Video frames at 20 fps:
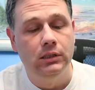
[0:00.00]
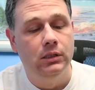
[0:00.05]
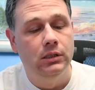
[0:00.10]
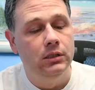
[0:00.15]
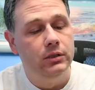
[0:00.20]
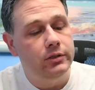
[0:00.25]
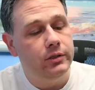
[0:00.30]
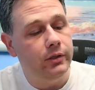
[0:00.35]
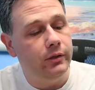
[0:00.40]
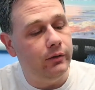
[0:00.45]

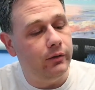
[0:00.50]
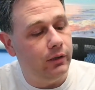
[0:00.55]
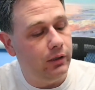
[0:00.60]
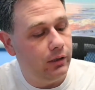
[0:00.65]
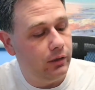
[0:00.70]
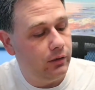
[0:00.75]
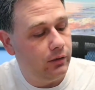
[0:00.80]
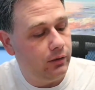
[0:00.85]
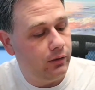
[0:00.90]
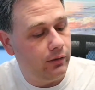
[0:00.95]
So,
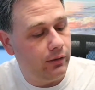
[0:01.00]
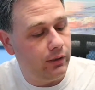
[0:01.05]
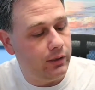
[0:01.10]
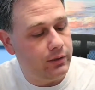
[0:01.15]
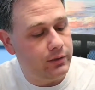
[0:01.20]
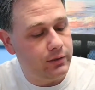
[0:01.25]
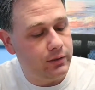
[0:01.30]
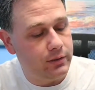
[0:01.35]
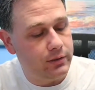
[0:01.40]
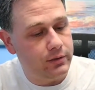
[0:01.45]
all right,
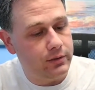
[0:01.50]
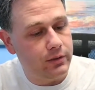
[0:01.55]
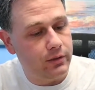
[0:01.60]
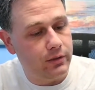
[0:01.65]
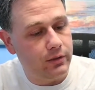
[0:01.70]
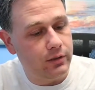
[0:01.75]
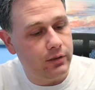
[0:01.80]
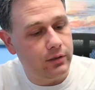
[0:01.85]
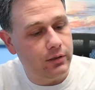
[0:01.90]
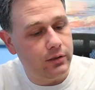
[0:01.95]
let's get
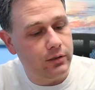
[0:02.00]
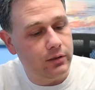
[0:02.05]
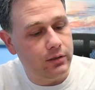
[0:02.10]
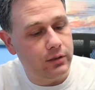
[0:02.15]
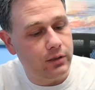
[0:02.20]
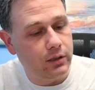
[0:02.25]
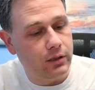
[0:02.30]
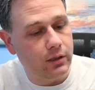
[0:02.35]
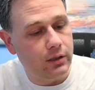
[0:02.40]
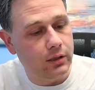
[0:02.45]
started.
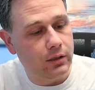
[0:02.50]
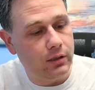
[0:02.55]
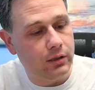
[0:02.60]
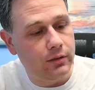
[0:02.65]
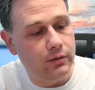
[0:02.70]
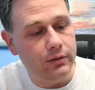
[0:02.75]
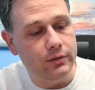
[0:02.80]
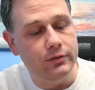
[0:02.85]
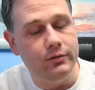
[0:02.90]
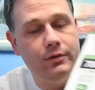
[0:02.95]

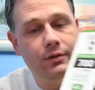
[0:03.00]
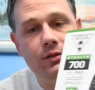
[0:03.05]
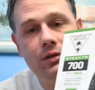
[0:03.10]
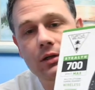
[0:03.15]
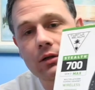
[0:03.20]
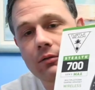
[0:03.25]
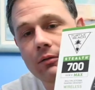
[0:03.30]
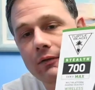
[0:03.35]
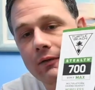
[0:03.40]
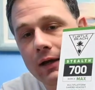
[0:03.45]
As you can see
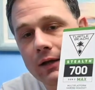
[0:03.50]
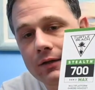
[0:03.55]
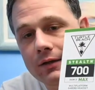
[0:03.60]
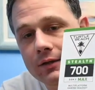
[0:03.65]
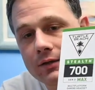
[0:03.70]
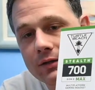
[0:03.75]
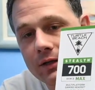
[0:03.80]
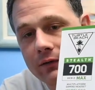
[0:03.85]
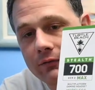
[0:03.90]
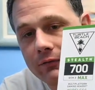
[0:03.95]
here, we've got the
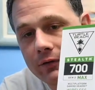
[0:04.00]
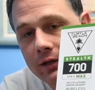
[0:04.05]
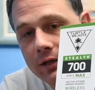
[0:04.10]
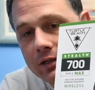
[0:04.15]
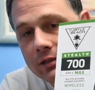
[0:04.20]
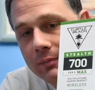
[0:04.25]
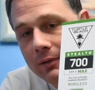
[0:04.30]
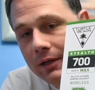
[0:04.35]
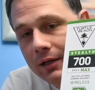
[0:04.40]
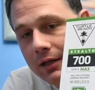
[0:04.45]
design for
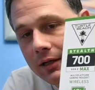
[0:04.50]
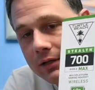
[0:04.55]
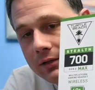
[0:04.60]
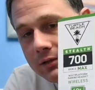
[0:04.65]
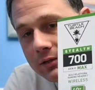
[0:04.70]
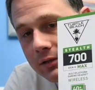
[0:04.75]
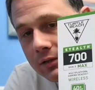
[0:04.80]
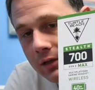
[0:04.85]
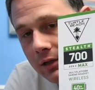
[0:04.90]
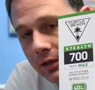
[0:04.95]

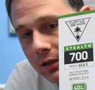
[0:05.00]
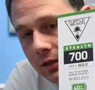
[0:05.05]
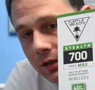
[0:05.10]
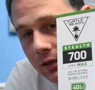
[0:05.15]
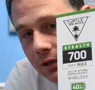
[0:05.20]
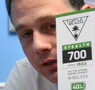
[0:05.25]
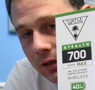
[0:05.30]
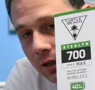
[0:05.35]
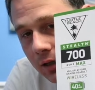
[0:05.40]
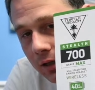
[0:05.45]
Xbox,
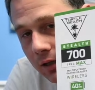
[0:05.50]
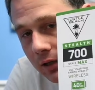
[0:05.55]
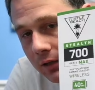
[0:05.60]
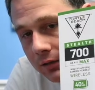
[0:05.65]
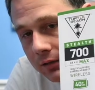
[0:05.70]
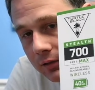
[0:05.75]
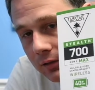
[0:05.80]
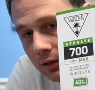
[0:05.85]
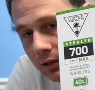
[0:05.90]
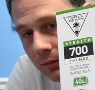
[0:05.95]
got
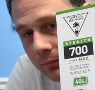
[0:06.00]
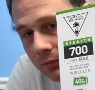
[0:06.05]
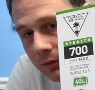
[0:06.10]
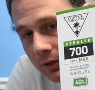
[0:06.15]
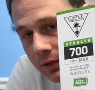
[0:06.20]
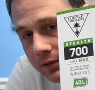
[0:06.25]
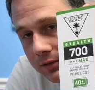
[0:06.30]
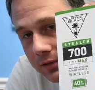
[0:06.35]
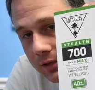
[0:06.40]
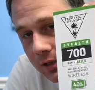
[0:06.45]

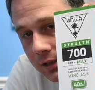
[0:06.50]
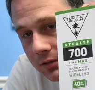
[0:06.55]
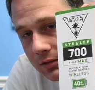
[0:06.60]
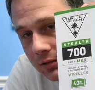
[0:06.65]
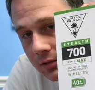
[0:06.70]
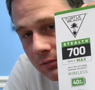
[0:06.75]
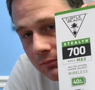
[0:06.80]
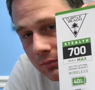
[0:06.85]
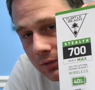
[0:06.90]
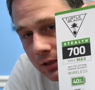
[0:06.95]

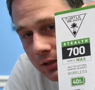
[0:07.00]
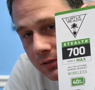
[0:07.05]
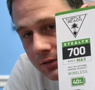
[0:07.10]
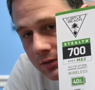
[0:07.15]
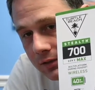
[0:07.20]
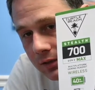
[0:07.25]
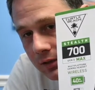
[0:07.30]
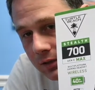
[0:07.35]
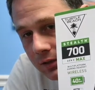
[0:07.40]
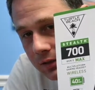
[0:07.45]
PlayStation,
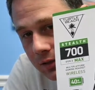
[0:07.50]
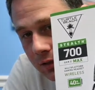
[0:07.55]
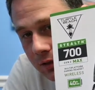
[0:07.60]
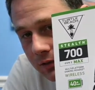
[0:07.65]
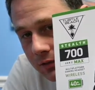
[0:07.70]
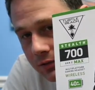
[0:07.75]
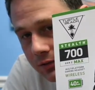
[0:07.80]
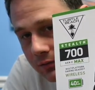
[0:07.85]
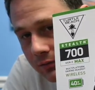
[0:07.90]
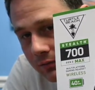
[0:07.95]
PC,
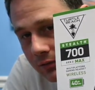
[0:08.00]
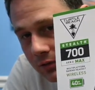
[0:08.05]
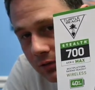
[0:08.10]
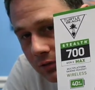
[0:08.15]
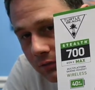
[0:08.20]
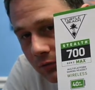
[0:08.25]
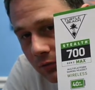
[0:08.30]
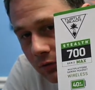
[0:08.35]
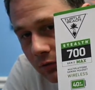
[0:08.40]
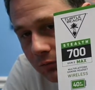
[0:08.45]
Nintendo Switch,
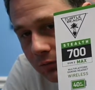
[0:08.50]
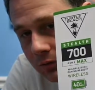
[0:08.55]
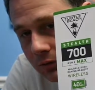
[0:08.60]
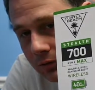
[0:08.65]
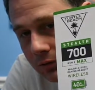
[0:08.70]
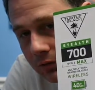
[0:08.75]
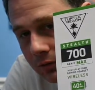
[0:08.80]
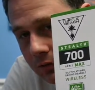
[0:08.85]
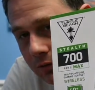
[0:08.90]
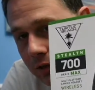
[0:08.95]
and
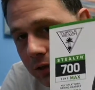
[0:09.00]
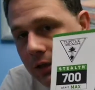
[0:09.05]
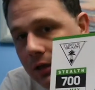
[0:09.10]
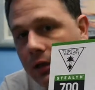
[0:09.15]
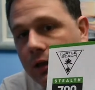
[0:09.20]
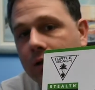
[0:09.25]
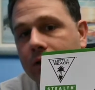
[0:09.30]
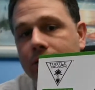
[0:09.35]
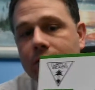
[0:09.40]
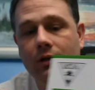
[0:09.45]
mobile.
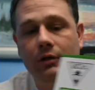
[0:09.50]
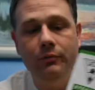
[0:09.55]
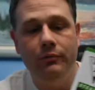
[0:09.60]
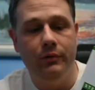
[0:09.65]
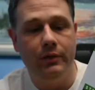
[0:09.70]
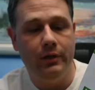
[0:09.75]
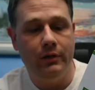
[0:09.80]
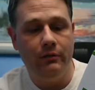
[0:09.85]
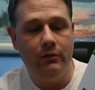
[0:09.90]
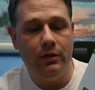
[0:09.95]
So
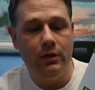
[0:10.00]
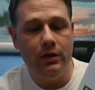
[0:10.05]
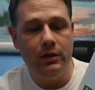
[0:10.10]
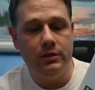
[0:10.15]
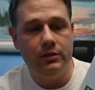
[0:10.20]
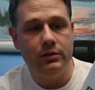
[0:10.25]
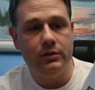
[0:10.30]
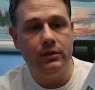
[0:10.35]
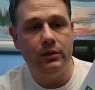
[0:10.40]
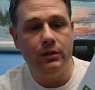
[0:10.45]
pretty
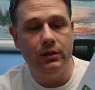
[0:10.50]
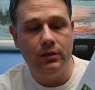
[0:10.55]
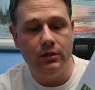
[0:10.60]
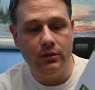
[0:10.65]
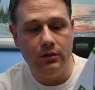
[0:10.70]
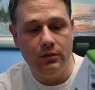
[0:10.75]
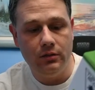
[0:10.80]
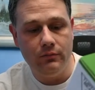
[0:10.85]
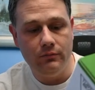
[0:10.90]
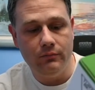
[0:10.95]
great.
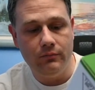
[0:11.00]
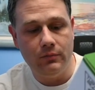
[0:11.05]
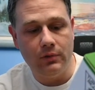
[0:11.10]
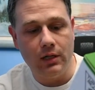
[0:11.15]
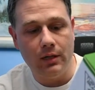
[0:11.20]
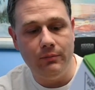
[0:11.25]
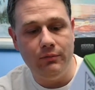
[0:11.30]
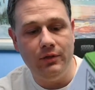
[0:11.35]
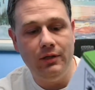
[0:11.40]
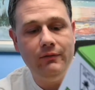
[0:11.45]

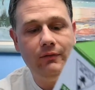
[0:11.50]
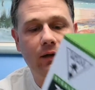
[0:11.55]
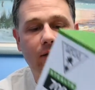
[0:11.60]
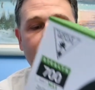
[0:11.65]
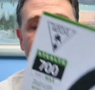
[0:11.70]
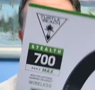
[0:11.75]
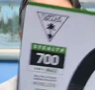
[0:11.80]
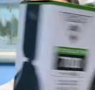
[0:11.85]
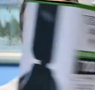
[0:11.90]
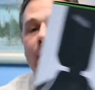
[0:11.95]
I believe I have
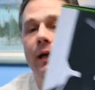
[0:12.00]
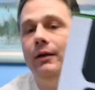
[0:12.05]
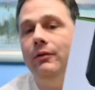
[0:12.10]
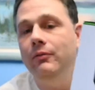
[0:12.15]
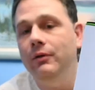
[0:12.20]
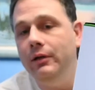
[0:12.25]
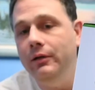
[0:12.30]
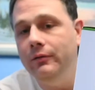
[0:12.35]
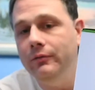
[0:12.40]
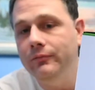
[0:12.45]
the black
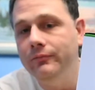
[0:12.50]
one,